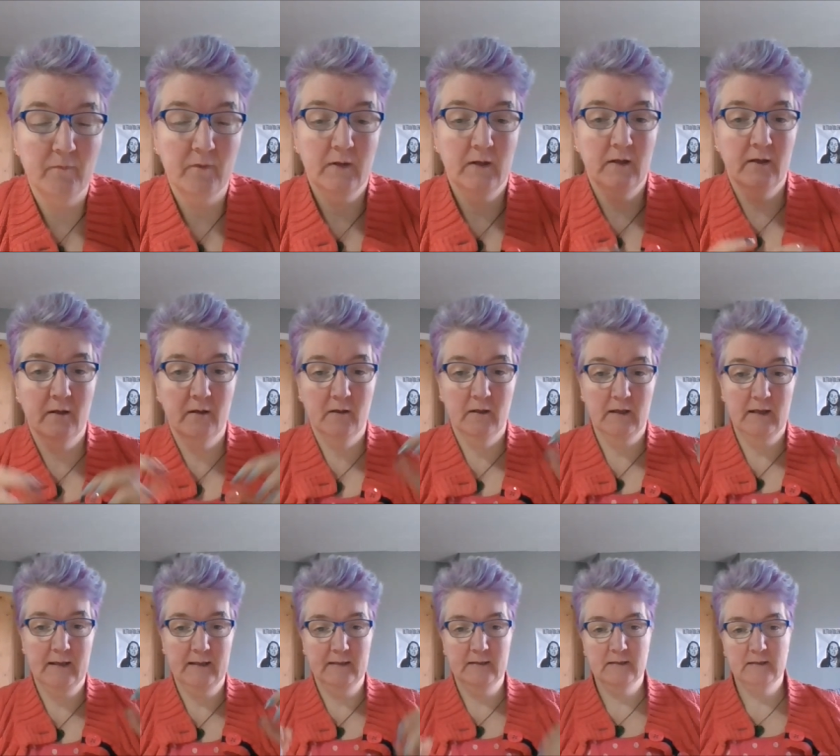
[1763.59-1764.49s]
thinner,
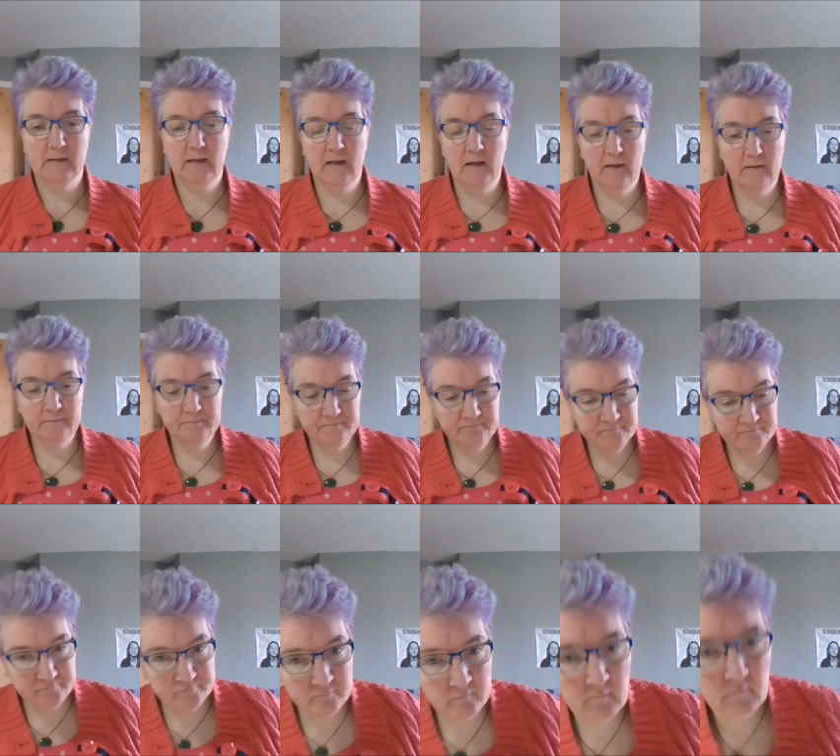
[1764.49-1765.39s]
and um,
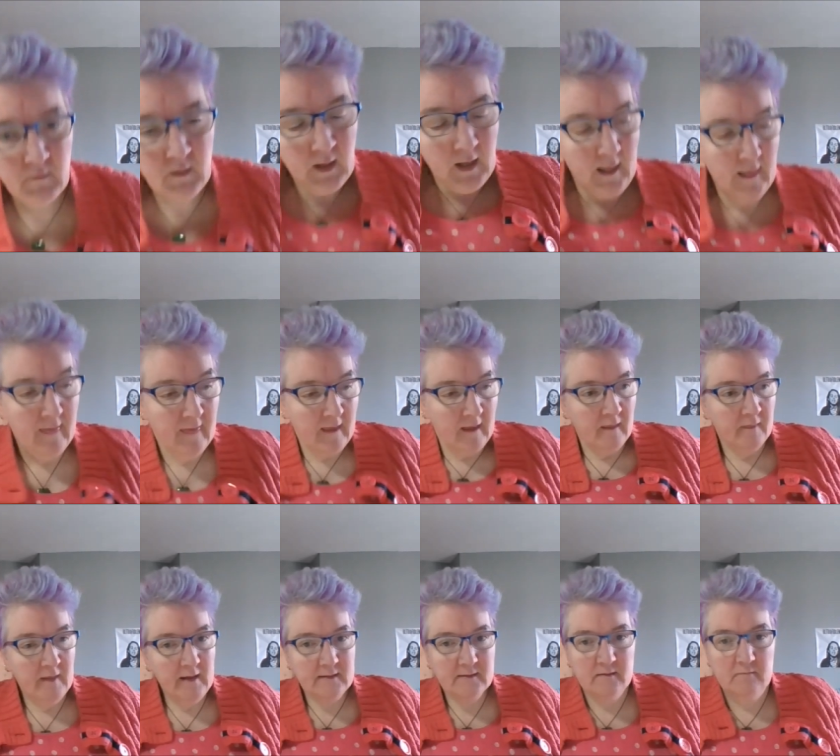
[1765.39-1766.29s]

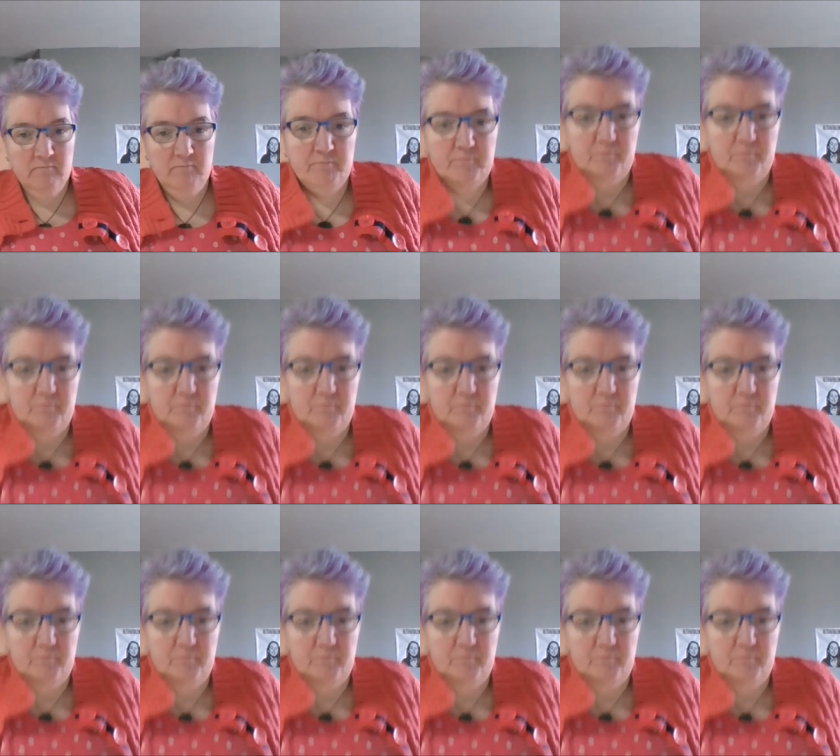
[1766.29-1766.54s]
that's